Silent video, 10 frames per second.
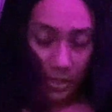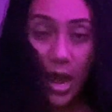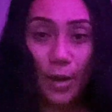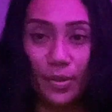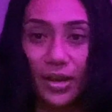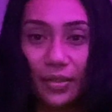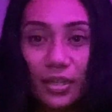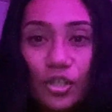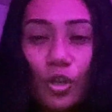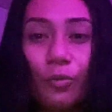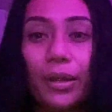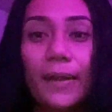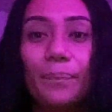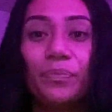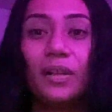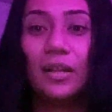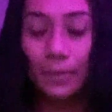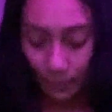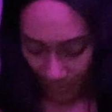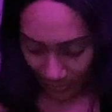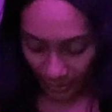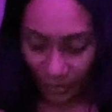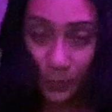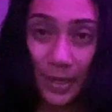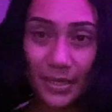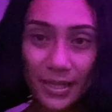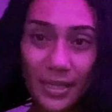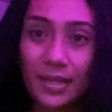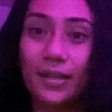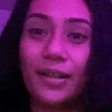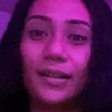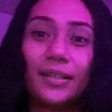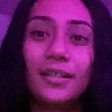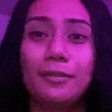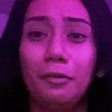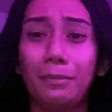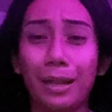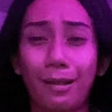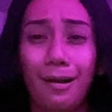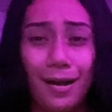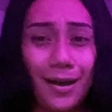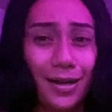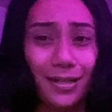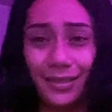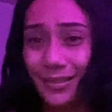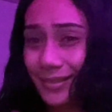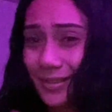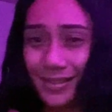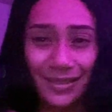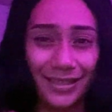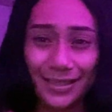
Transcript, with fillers: I want nothing showing. But this right here, oh my gosh.